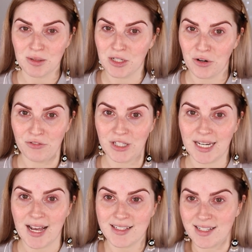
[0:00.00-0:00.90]
Let me know if you'd
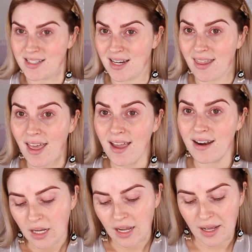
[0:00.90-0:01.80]
like to see
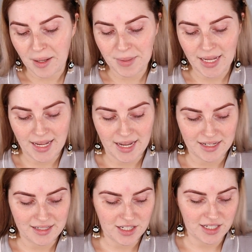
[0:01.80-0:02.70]
that.
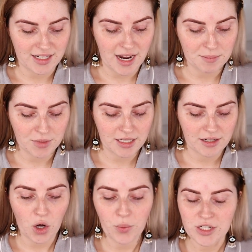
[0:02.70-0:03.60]
And yeah, I'm
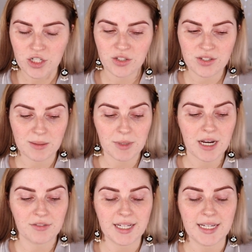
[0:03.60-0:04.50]
going to use some
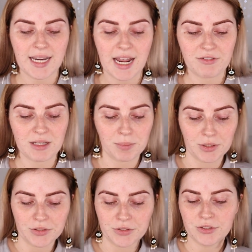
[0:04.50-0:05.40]
kind of like navy
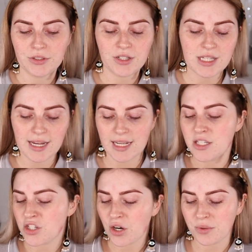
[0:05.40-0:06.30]
blue, because like
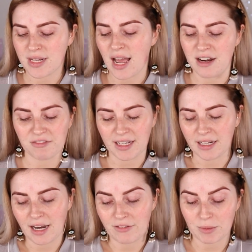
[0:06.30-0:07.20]
indigo is kind of like a
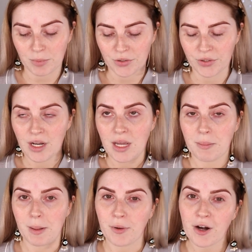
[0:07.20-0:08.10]
navy blue.
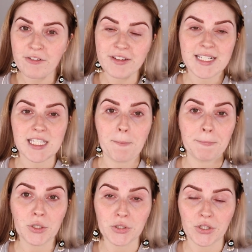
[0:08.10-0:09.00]
My previous
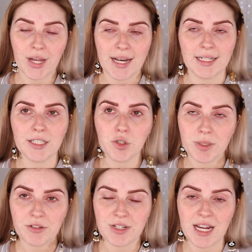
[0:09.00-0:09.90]
blue look had a little
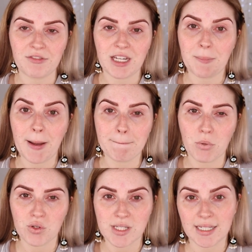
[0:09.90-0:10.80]
bit of navy, but
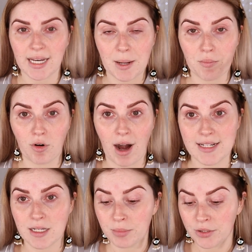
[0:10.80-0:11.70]
mostly like
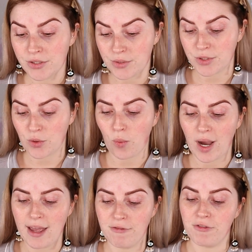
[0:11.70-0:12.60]
brighter blues. It was
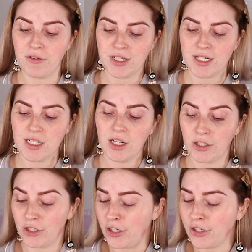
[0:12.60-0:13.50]
quite a vivid
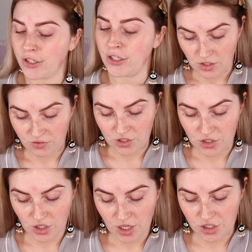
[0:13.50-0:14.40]
look. So if you
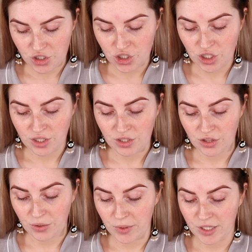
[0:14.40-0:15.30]
search
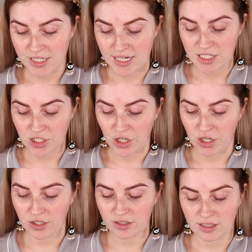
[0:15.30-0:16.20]
the word
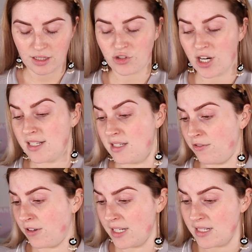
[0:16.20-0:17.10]
indigo, tries to
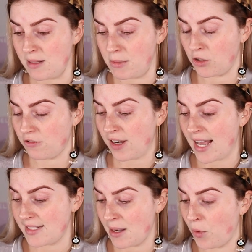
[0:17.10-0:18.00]
friggin' see me on a
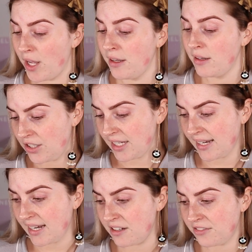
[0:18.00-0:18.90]
fly somewhere, you
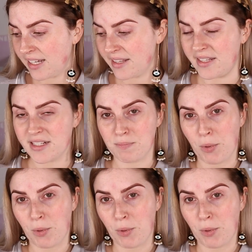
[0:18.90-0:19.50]
get kind of like this